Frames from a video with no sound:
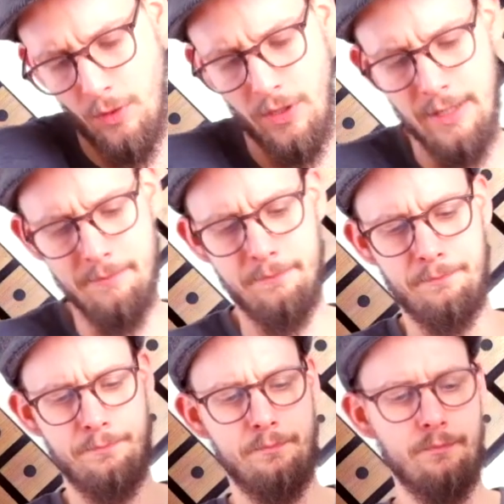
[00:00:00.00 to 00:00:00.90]
here
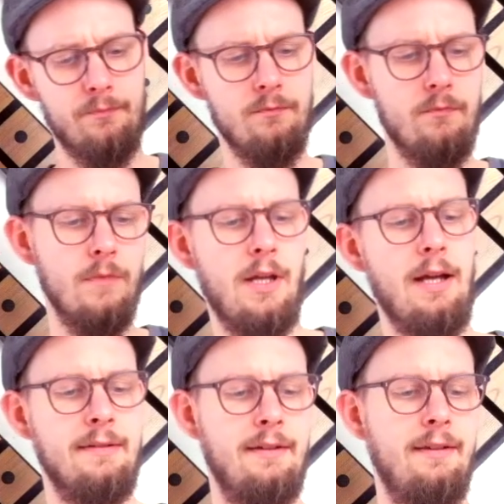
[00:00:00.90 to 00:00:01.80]

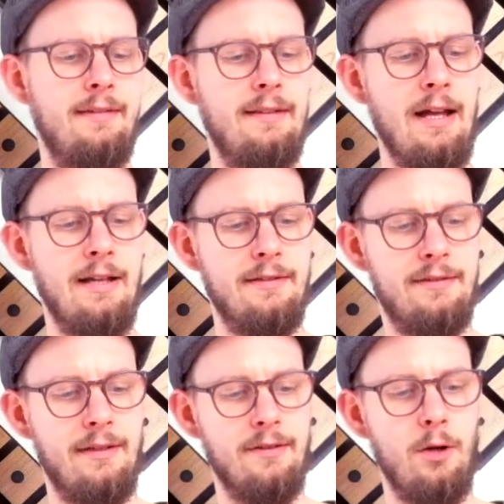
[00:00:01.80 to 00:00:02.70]
and slide
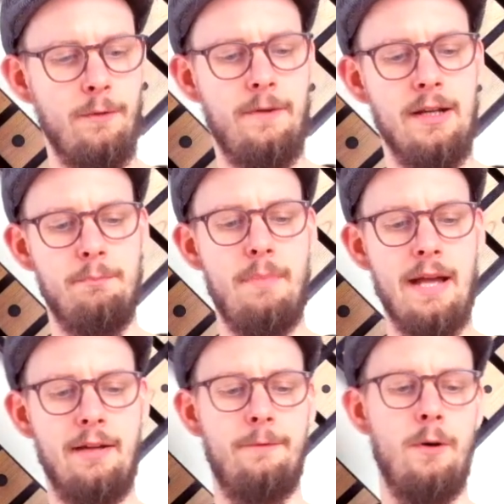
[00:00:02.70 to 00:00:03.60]
this whole thing
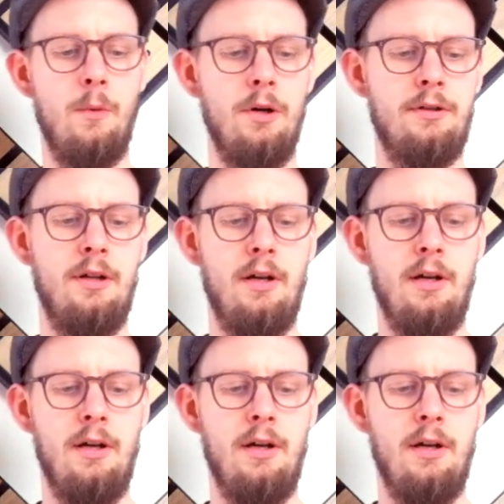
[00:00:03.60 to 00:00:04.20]
back and forward